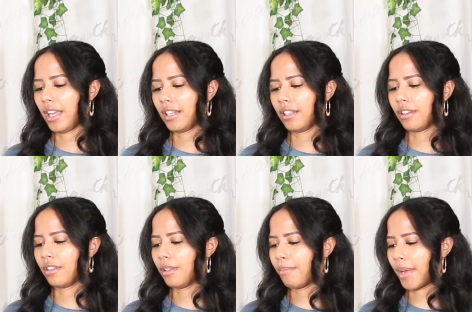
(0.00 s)
And then
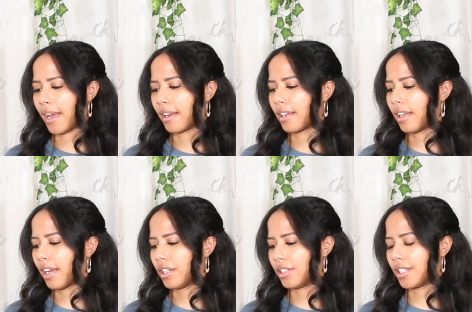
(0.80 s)
on the back,
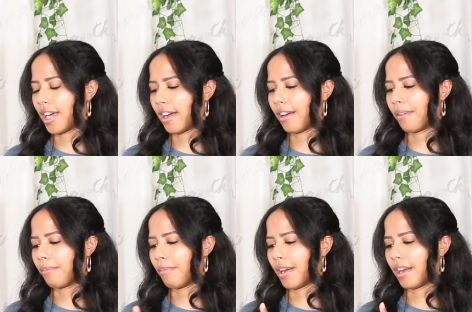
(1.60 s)
I just have
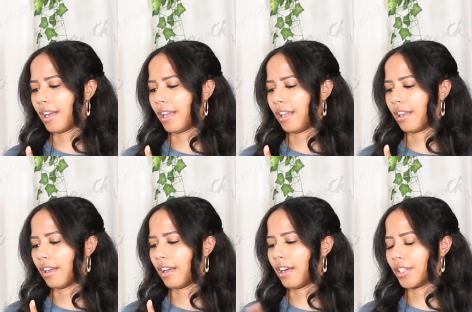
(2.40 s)
my
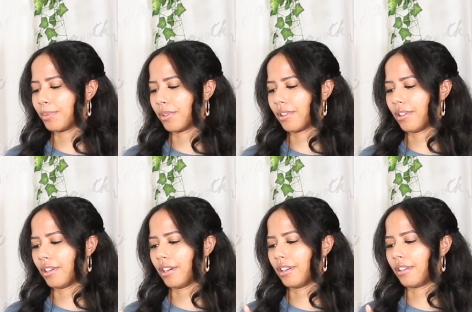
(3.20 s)
hospital
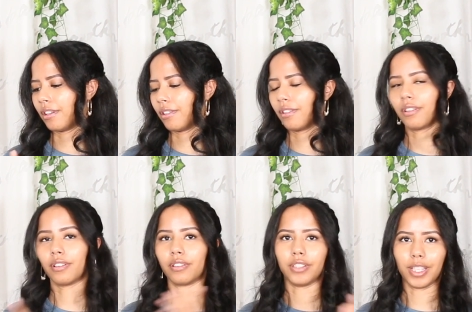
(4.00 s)
card,
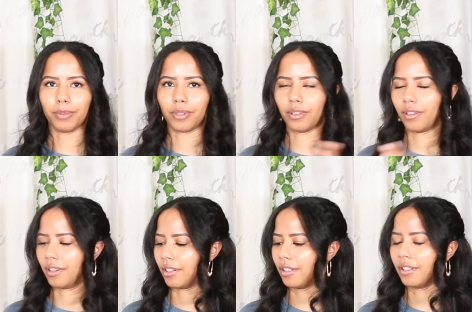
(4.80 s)
debit
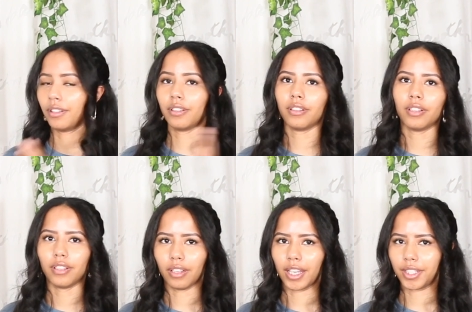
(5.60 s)
card,
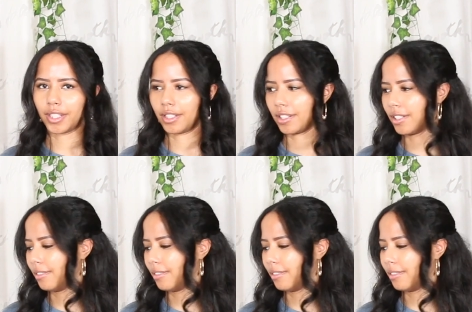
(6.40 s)
license.